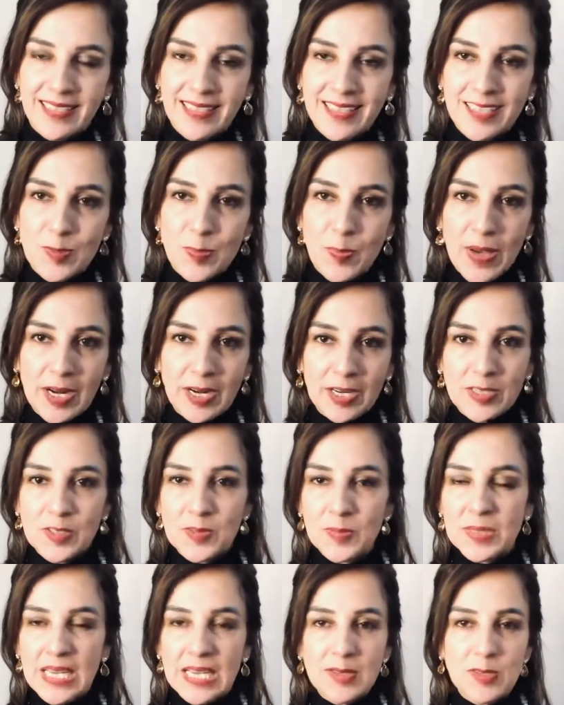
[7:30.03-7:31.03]
It's better
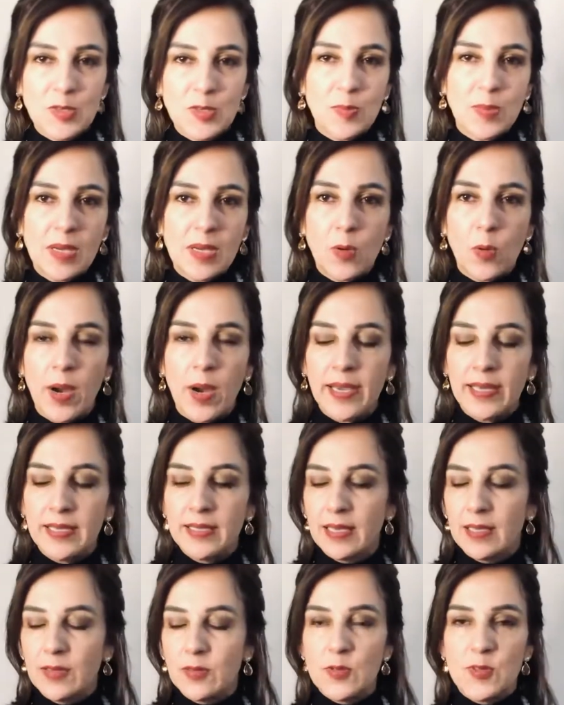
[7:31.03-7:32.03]
sometimes to be quiet
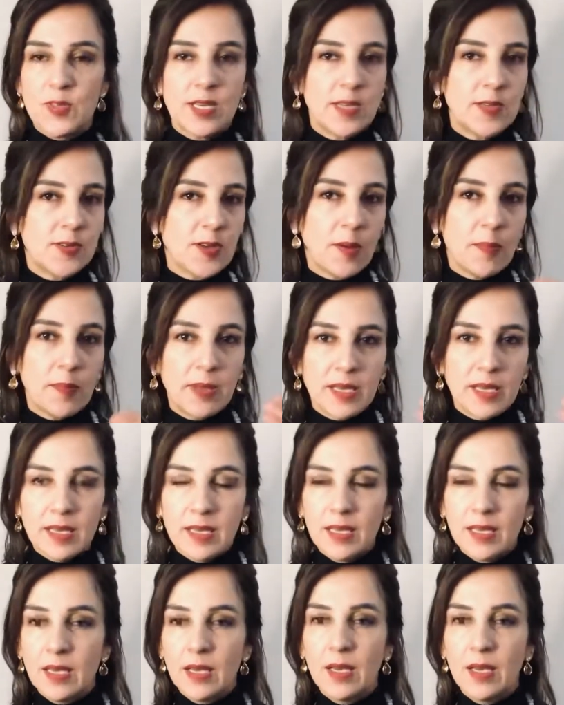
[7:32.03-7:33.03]
than to say something
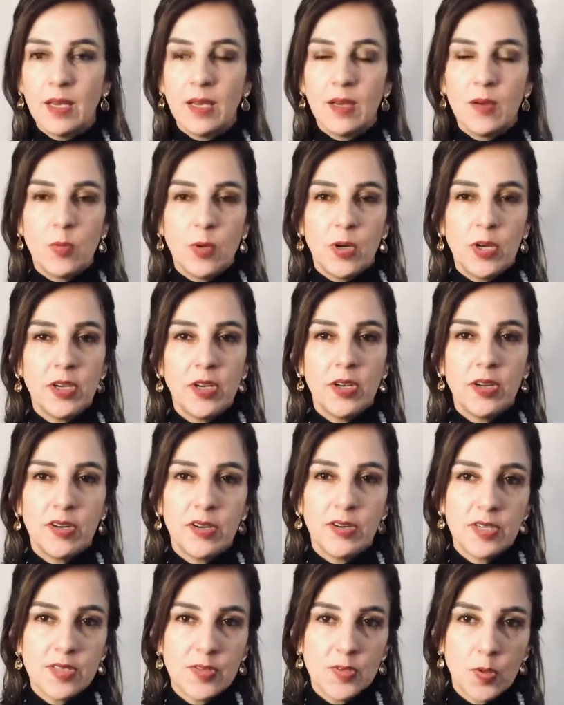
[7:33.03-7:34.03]
where you're going to
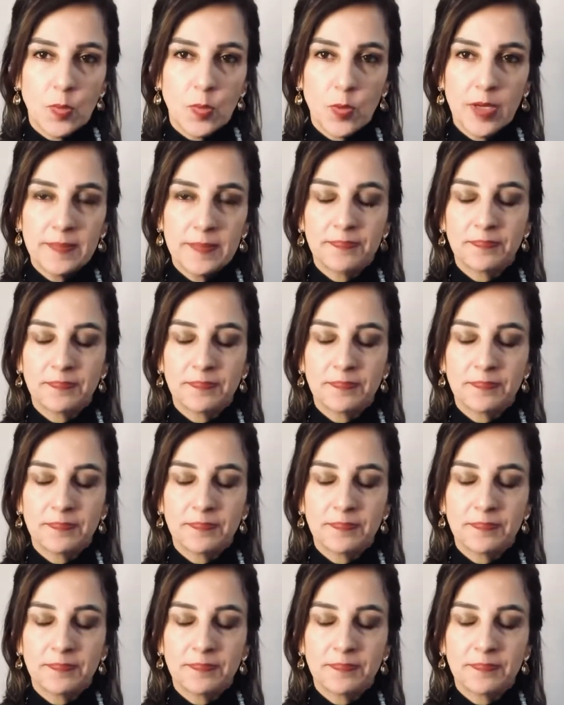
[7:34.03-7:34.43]
hurt someone.